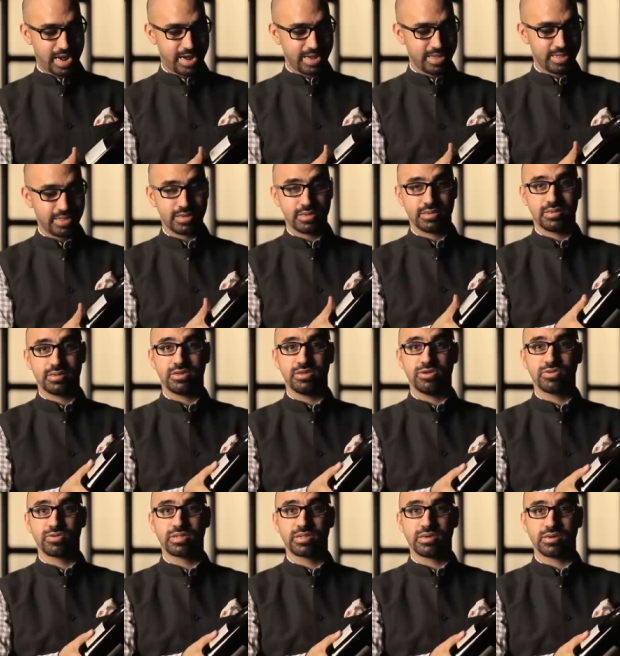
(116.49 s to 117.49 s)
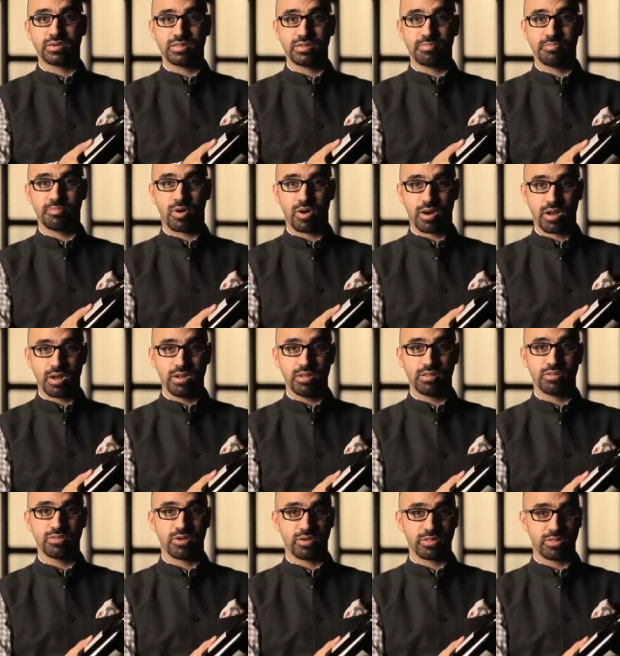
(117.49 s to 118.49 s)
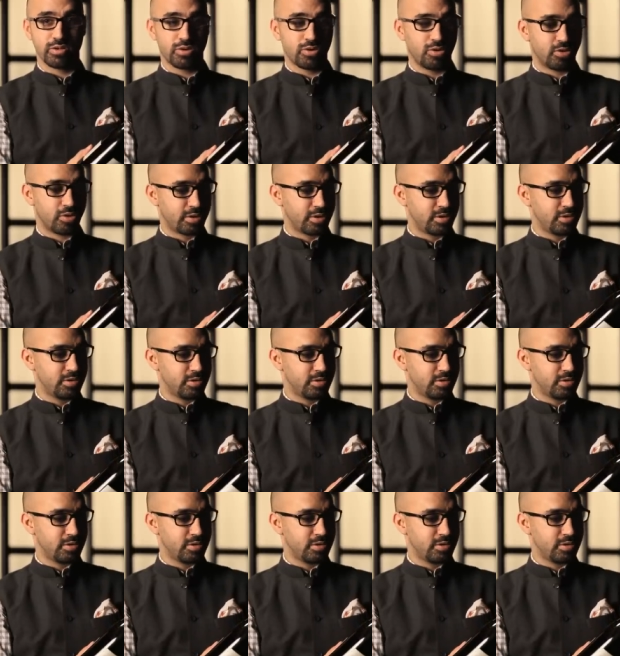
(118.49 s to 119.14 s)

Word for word: and you turn the bottle, not the cork.